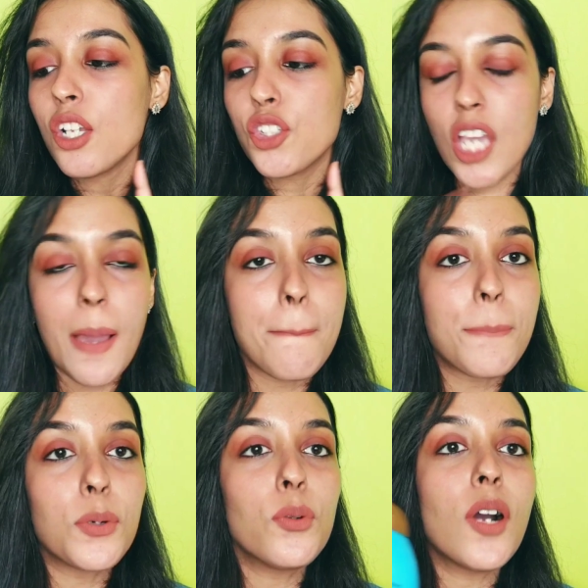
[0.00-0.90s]

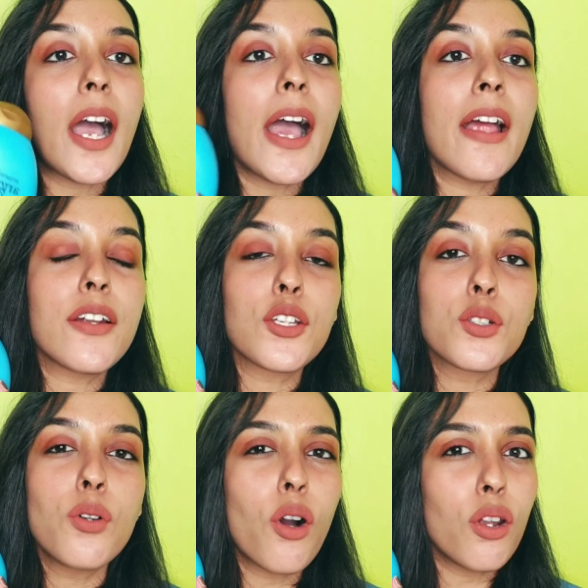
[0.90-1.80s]
shampoo and
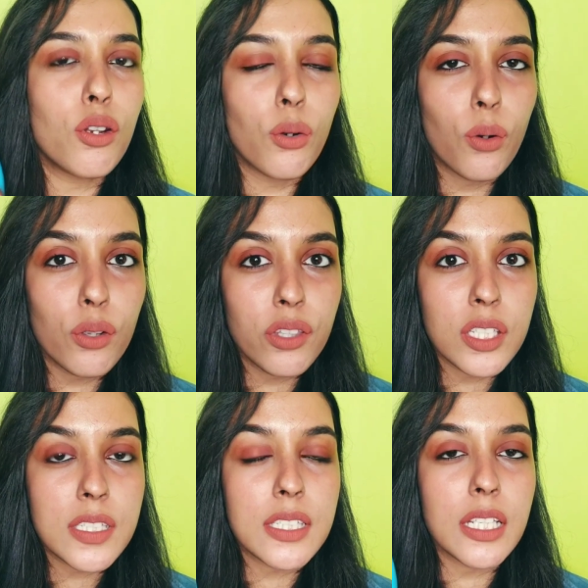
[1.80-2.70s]
you all know
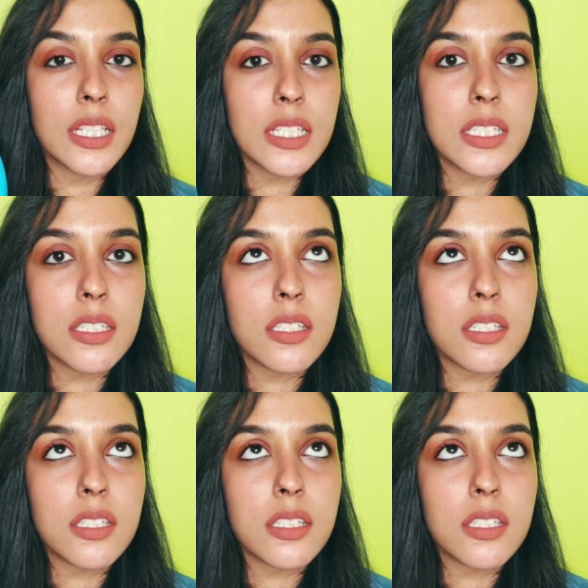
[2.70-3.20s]
this is